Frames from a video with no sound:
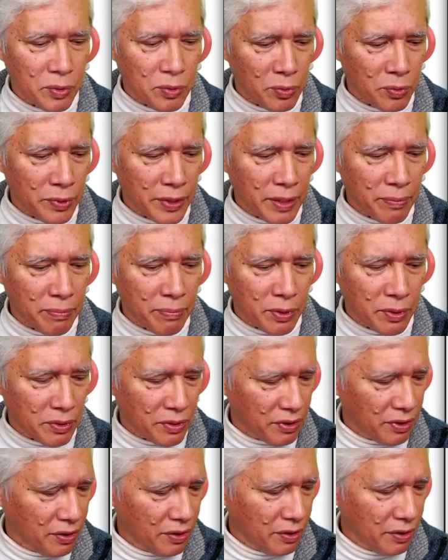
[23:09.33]
reboot
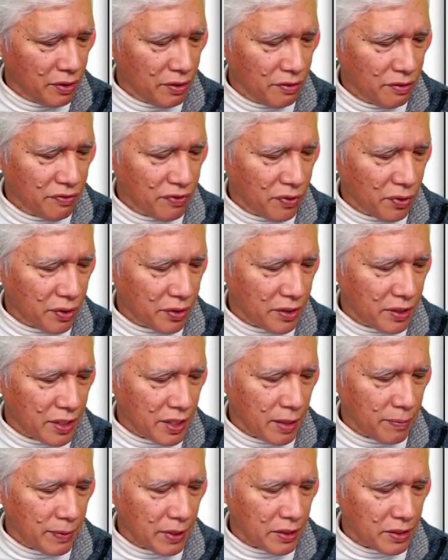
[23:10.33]
for the
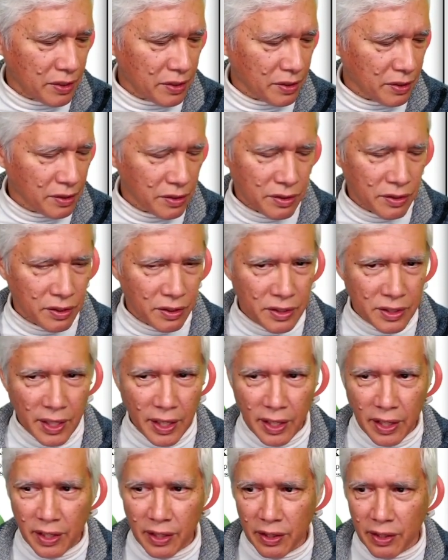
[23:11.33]
daemon to take